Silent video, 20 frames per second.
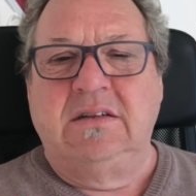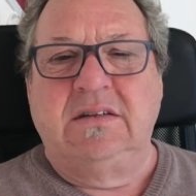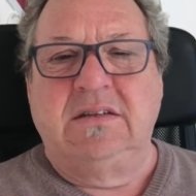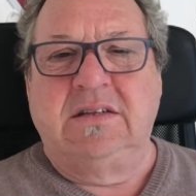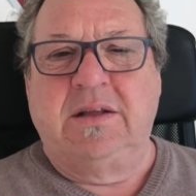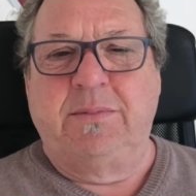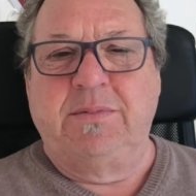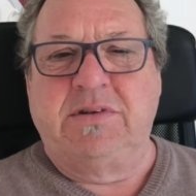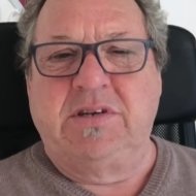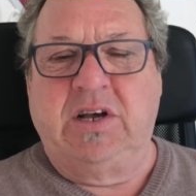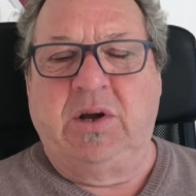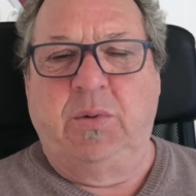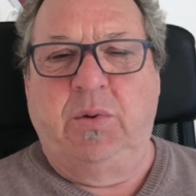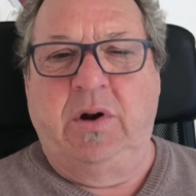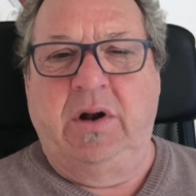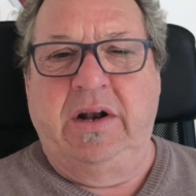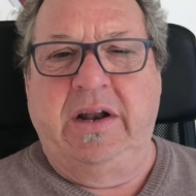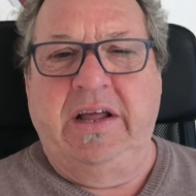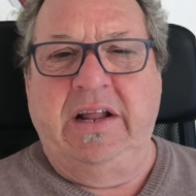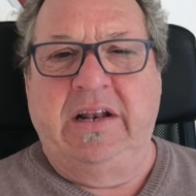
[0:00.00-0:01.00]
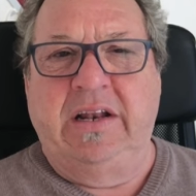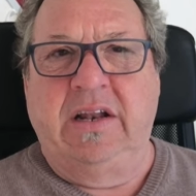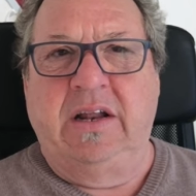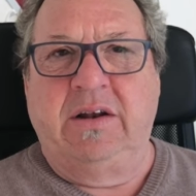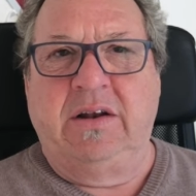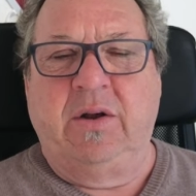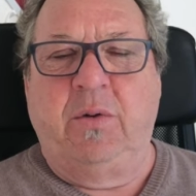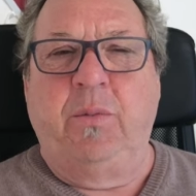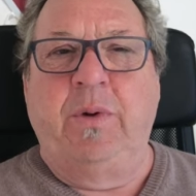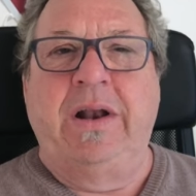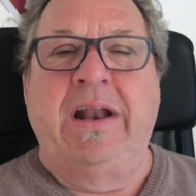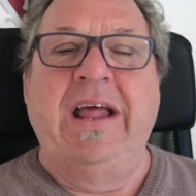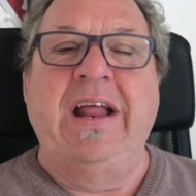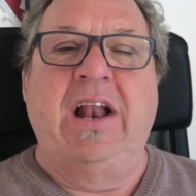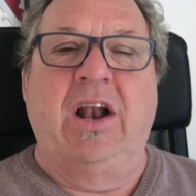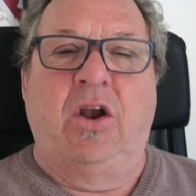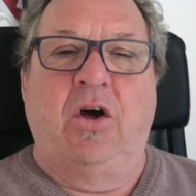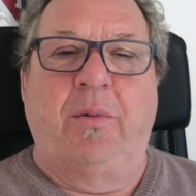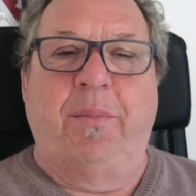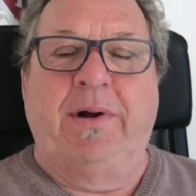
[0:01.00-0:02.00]
don't particularly want to need, we need
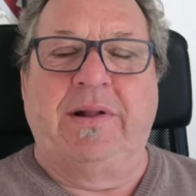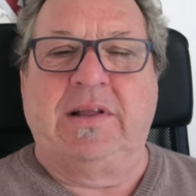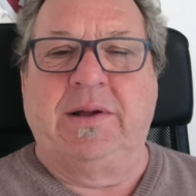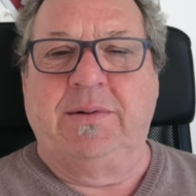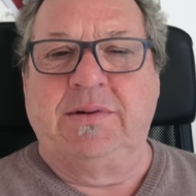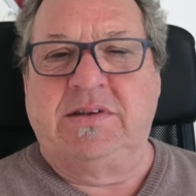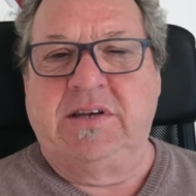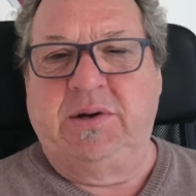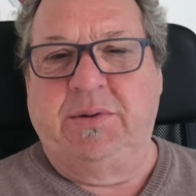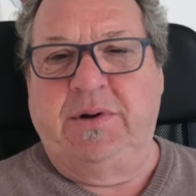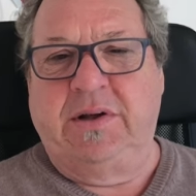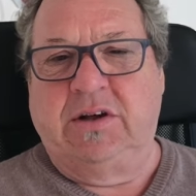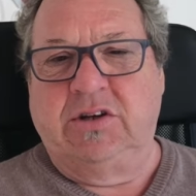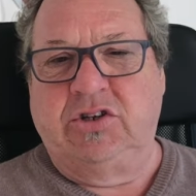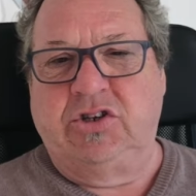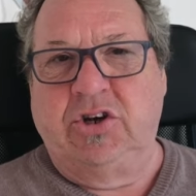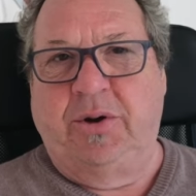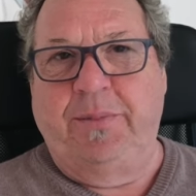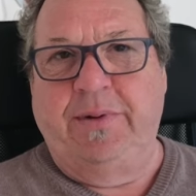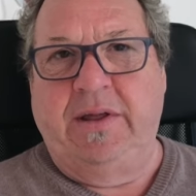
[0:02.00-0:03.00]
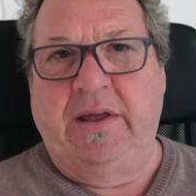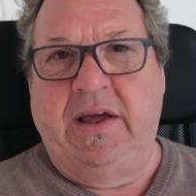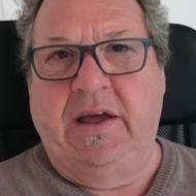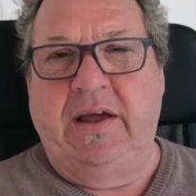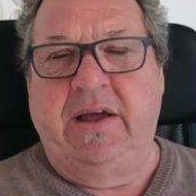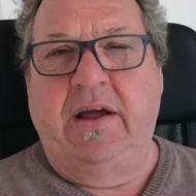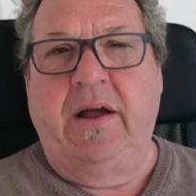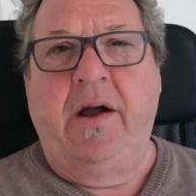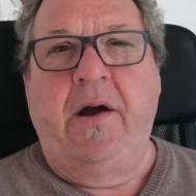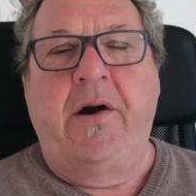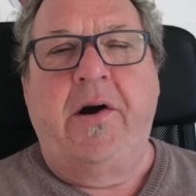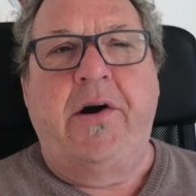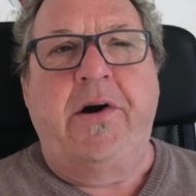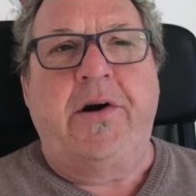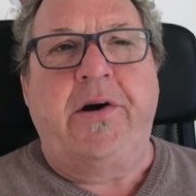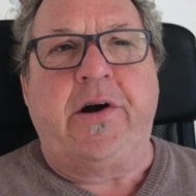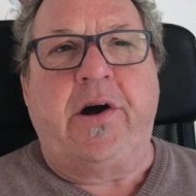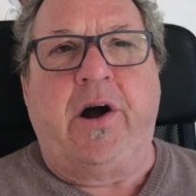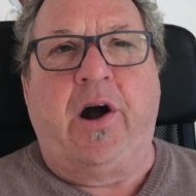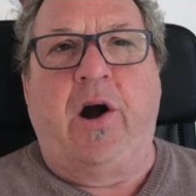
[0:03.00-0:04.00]
a lot, but I don't particularly want to go shopping yet.
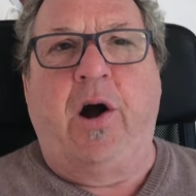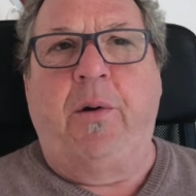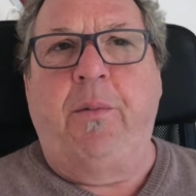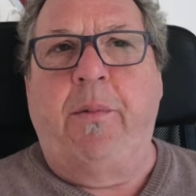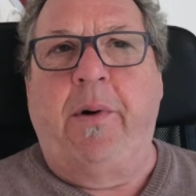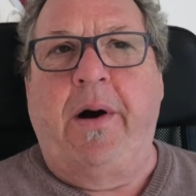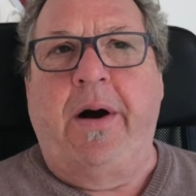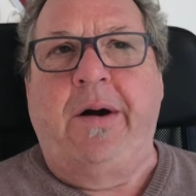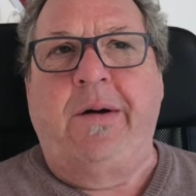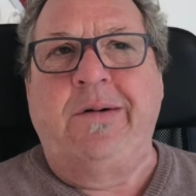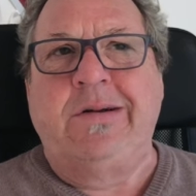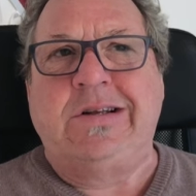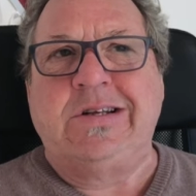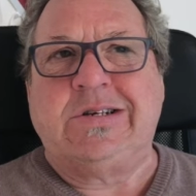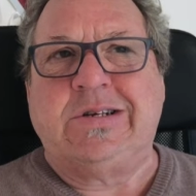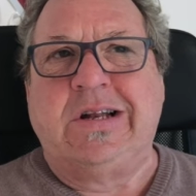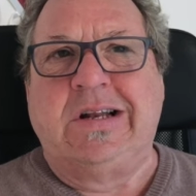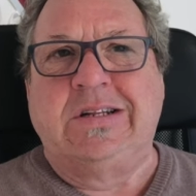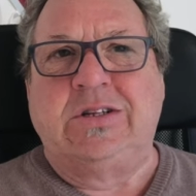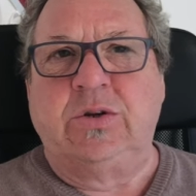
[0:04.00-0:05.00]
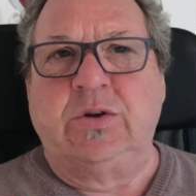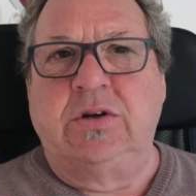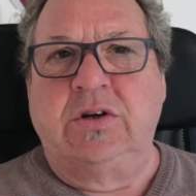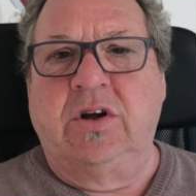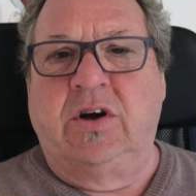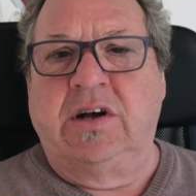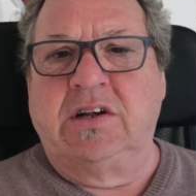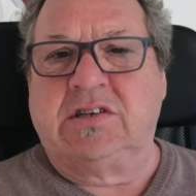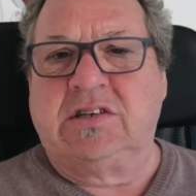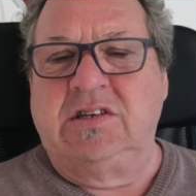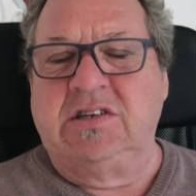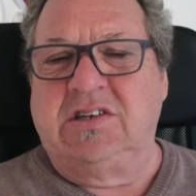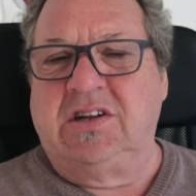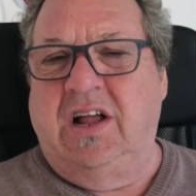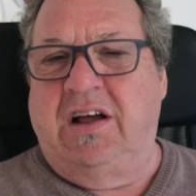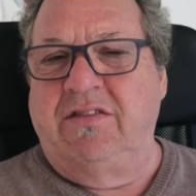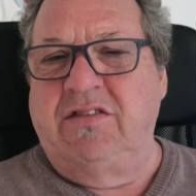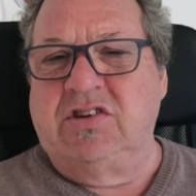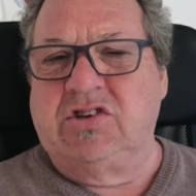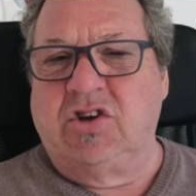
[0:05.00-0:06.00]
Um, I'm just going to do a nice, just
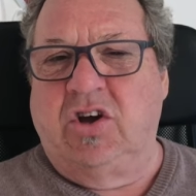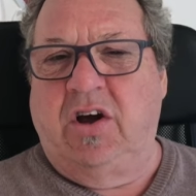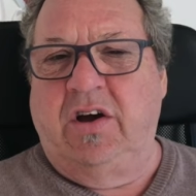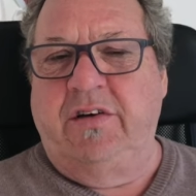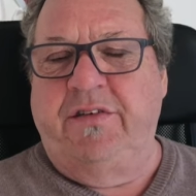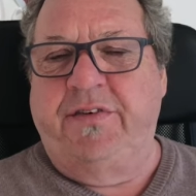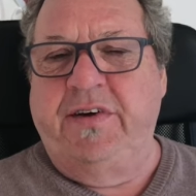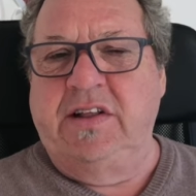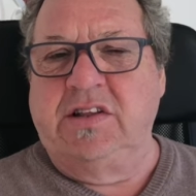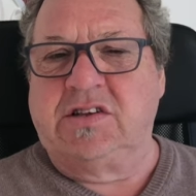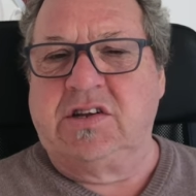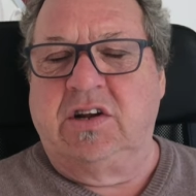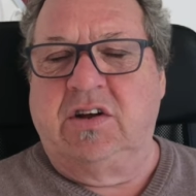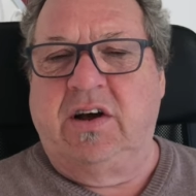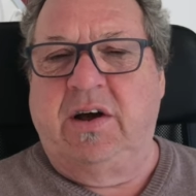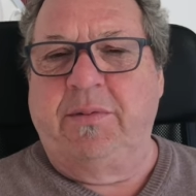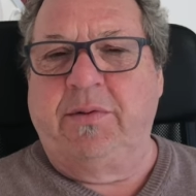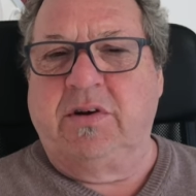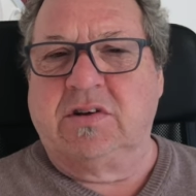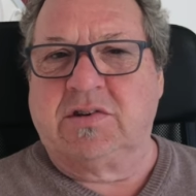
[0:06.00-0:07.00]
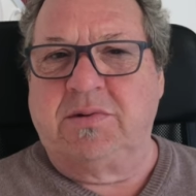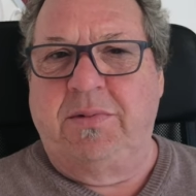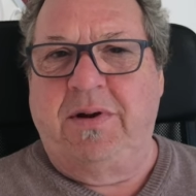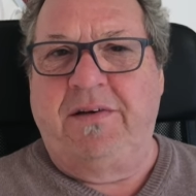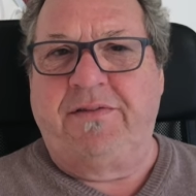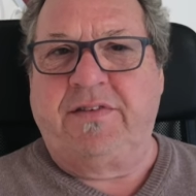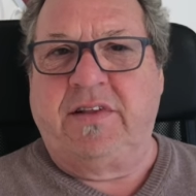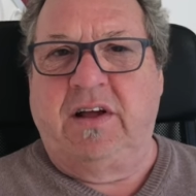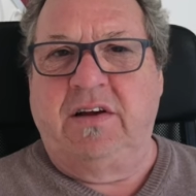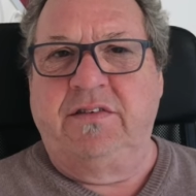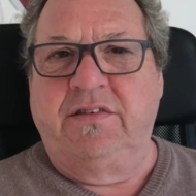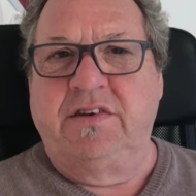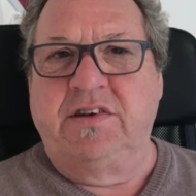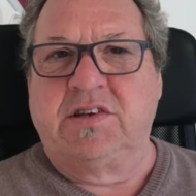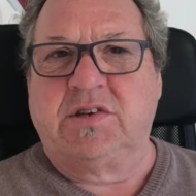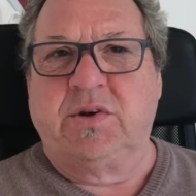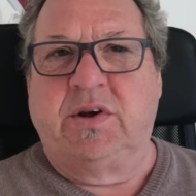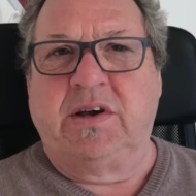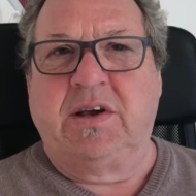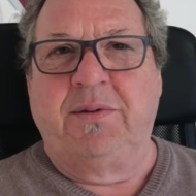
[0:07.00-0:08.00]
like risotto thing tonight. We've got some
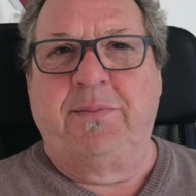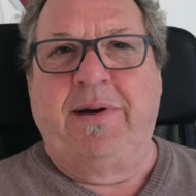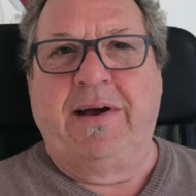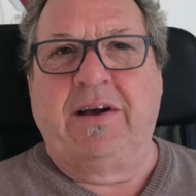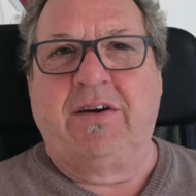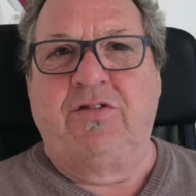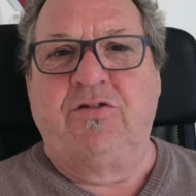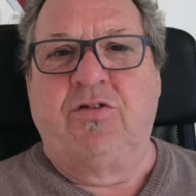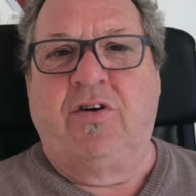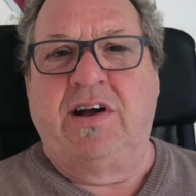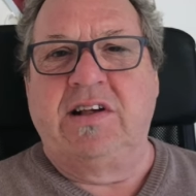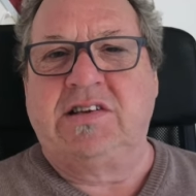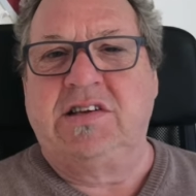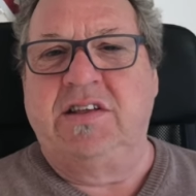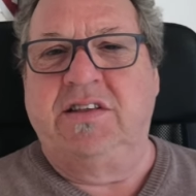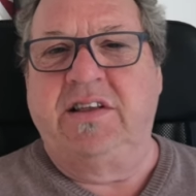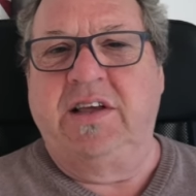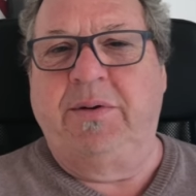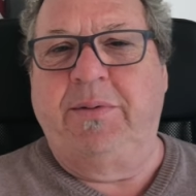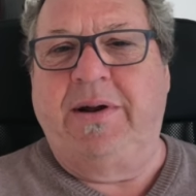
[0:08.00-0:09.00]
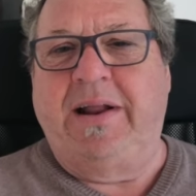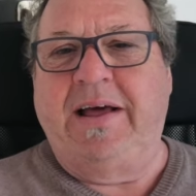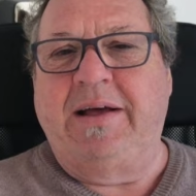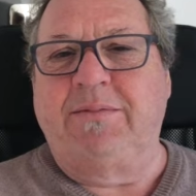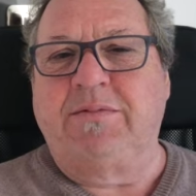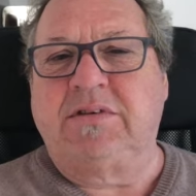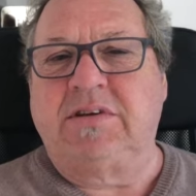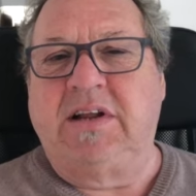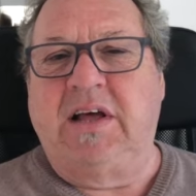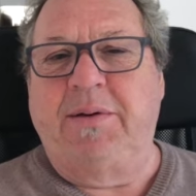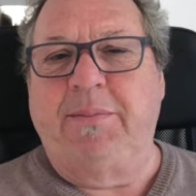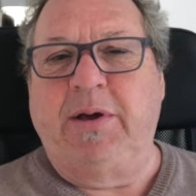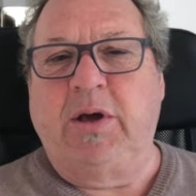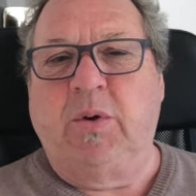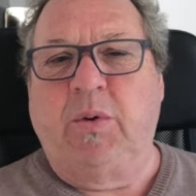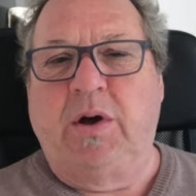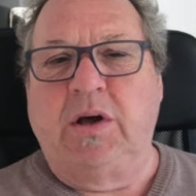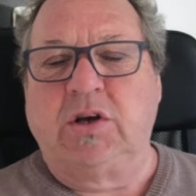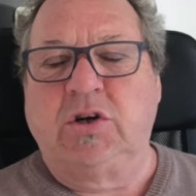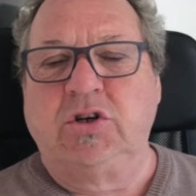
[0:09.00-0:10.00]
leftovers, so I can make a ricey thing with that. So that'd be
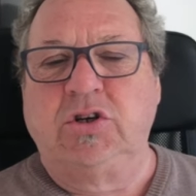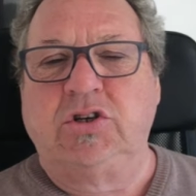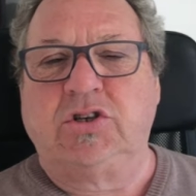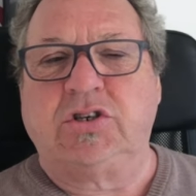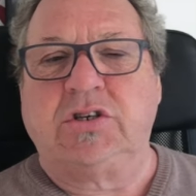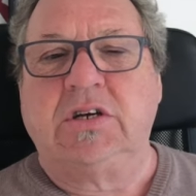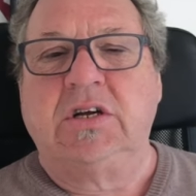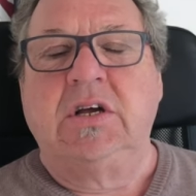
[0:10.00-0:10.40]
quite good.